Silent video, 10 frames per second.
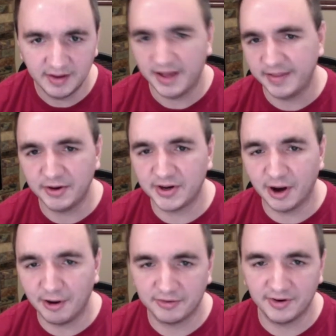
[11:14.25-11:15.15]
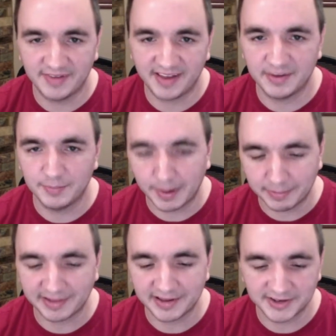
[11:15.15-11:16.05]
And then you can also invest in
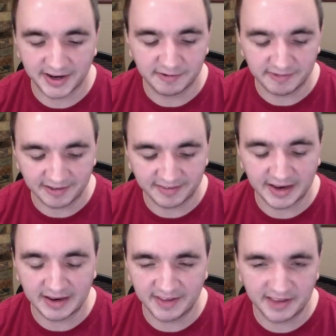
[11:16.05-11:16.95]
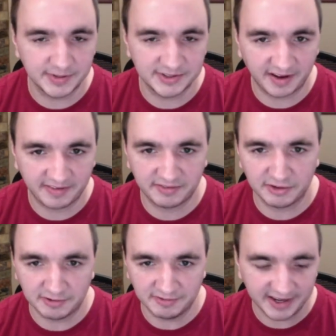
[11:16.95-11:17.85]
publicly traded real estate investment trust
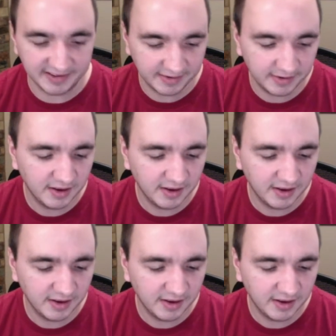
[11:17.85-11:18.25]
or REIT.